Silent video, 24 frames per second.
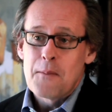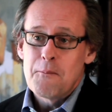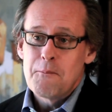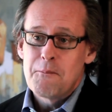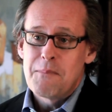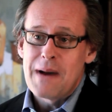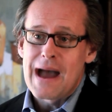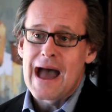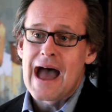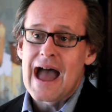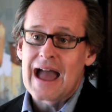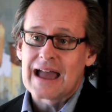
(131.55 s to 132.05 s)

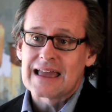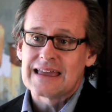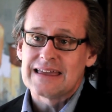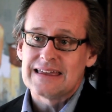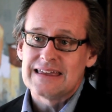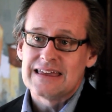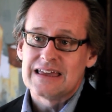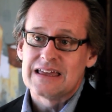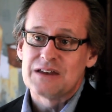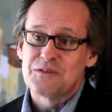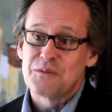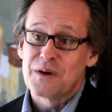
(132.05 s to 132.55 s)
back
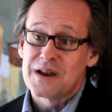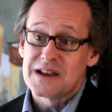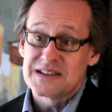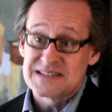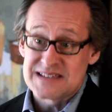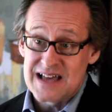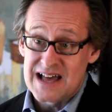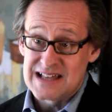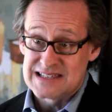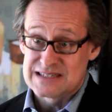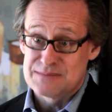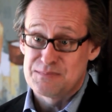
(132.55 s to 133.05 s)
in
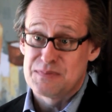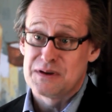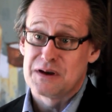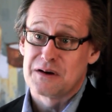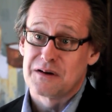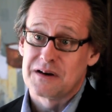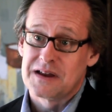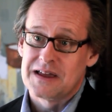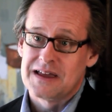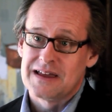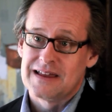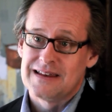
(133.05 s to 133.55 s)
Renaissance
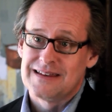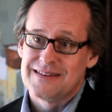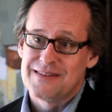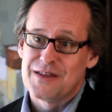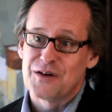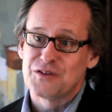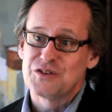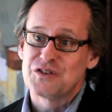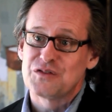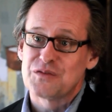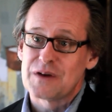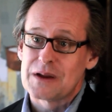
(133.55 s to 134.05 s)
period,
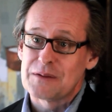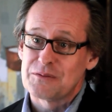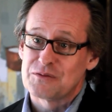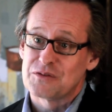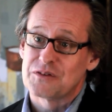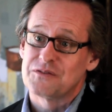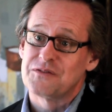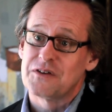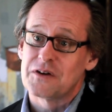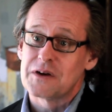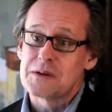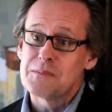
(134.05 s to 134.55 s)
those frames
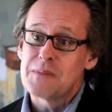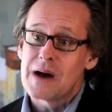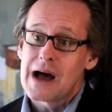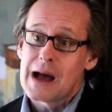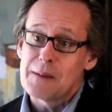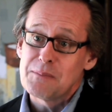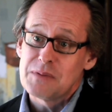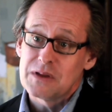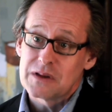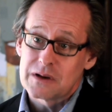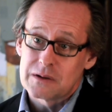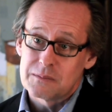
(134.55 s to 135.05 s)
were very
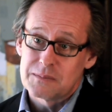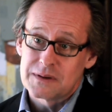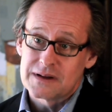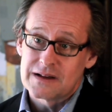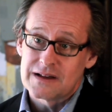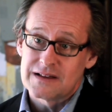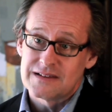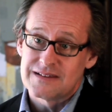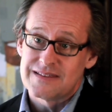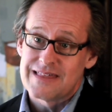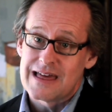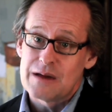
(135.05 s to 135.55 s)
popular
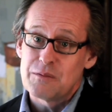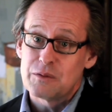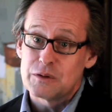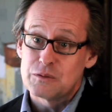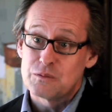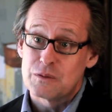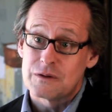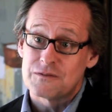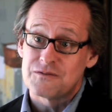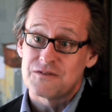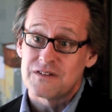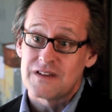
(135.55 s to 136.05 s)
because they
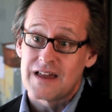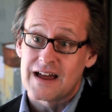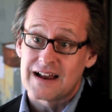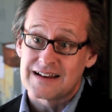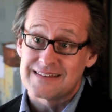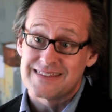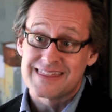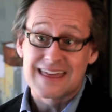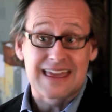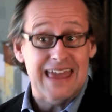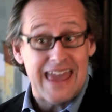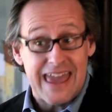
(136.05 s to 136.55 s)
would
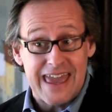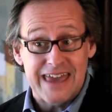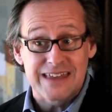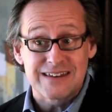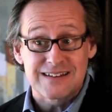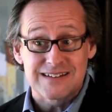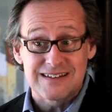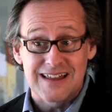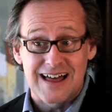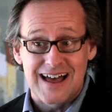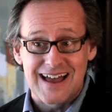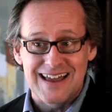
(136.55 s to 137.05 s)
reflect the
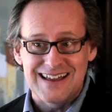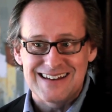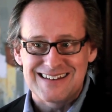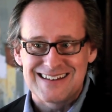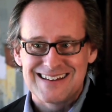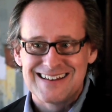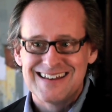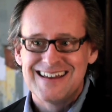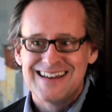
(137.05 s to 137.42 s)
candlelight